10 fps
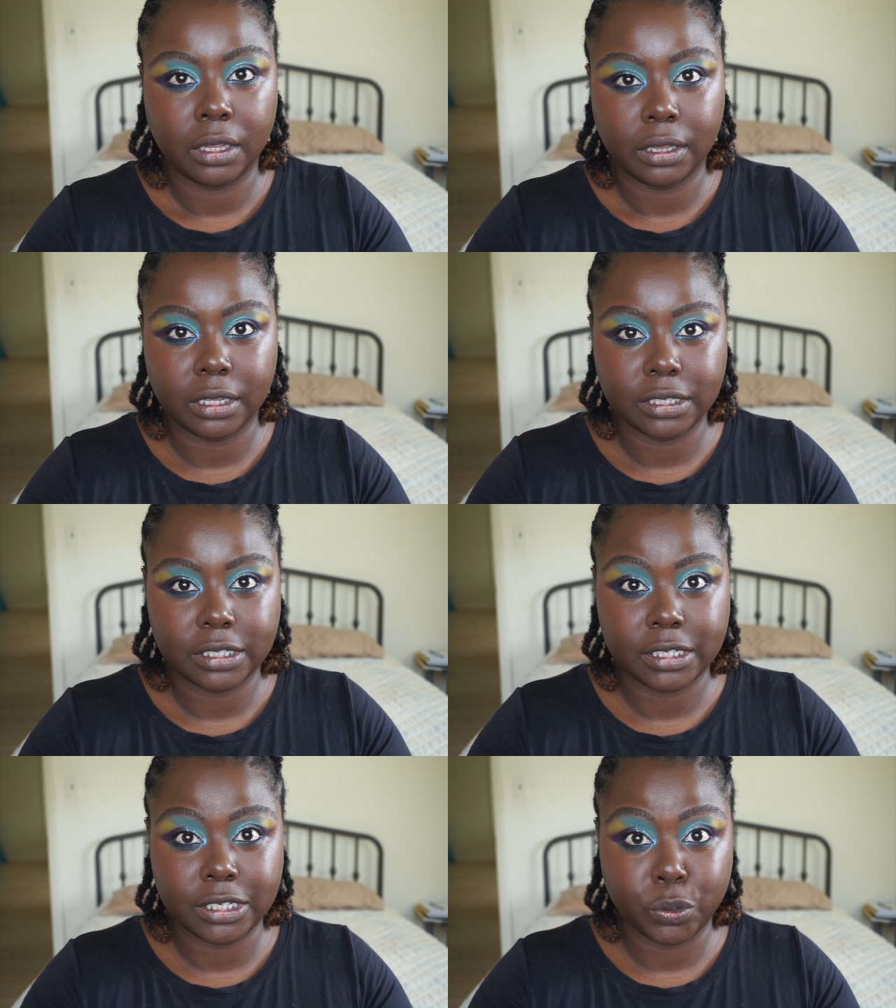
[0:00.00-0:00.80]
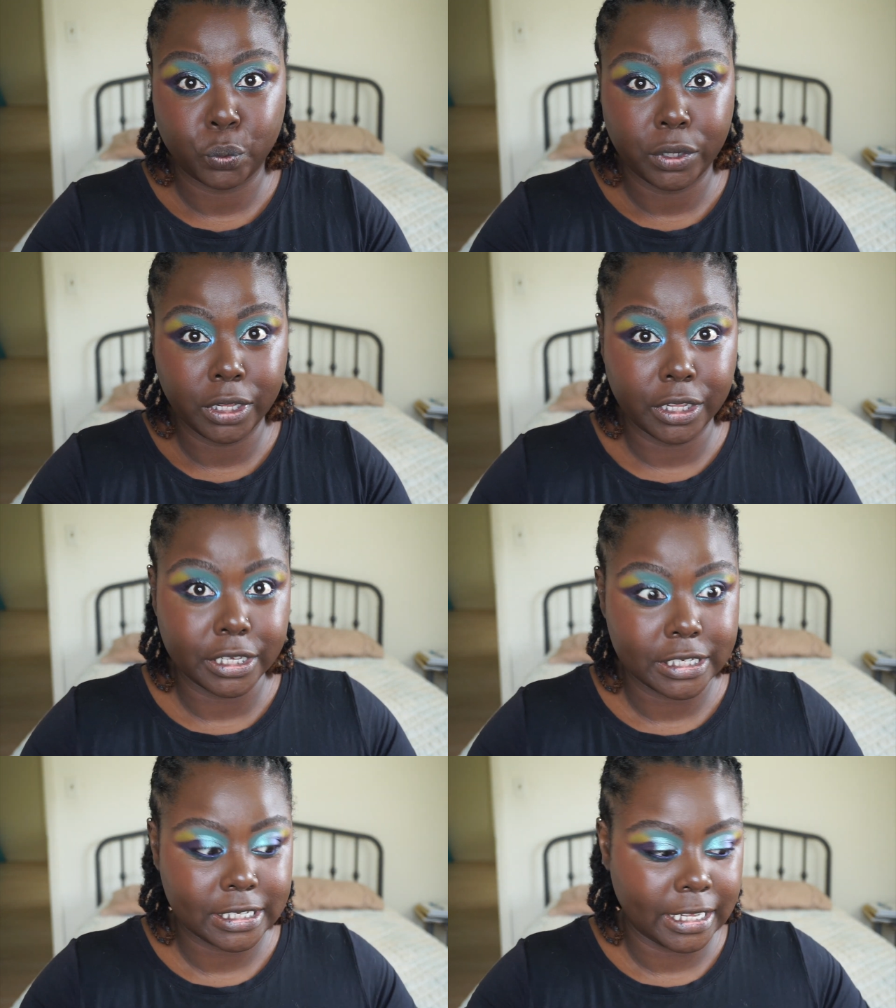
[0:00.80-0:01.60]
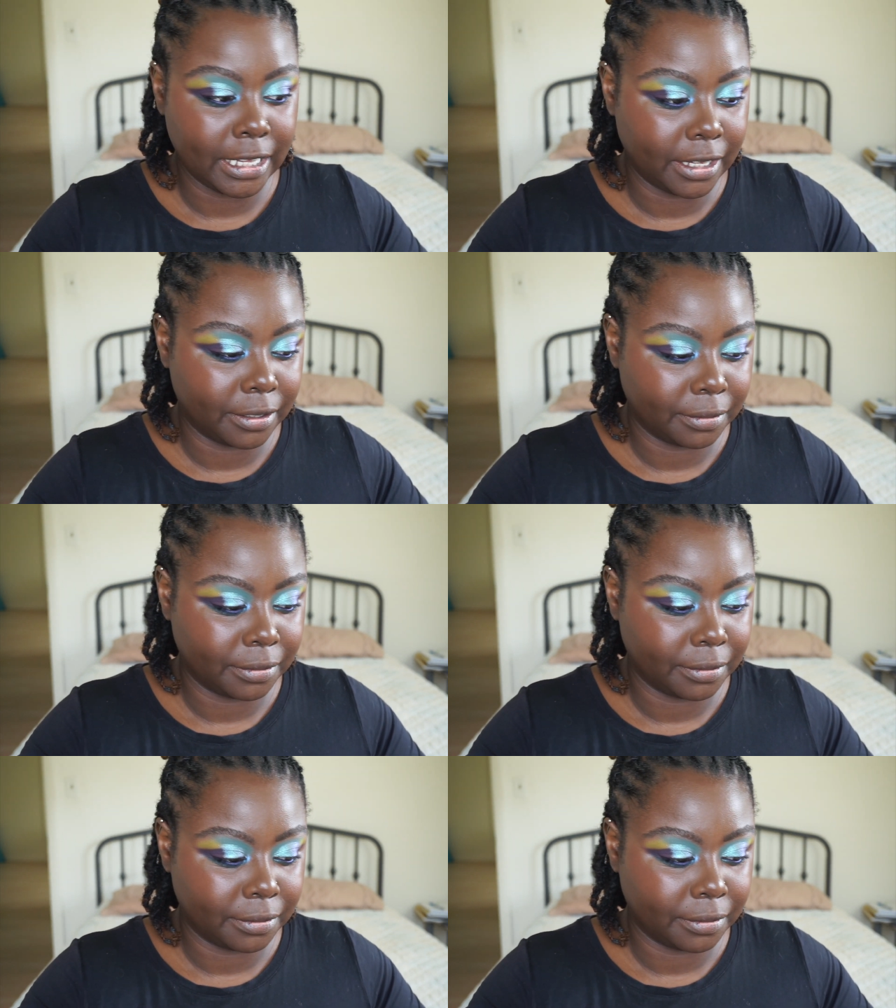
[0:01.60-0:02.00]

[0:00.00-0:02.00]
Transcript: Let's see what it looks like.